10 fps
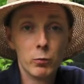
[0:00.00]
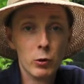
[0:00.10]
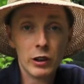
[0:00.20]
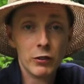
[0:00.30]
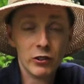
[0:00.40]

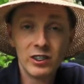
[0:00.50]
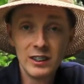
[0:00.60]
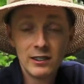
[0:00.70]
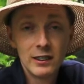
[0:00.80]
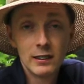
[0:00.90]
whatever's
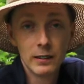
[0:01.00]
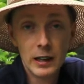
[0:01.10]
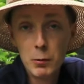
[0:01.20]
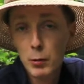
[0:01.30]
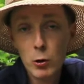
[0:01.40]
seizing
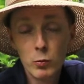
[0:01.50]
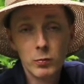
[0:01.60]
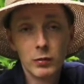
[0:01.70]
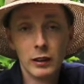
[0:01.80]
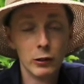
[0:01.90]
that bolt
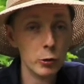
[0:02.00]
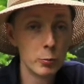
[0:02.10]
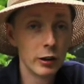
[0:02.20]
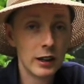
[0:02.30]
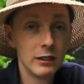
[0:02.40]
and
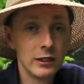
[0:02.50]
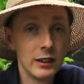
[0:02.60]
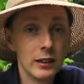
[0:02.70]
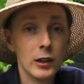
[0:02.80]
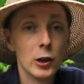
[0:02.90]
lubricated
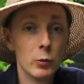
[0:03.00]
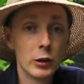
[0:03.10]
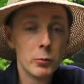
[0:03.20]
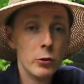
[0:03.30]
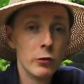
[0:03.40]
it, we
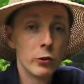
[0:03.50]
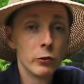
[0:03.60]
can move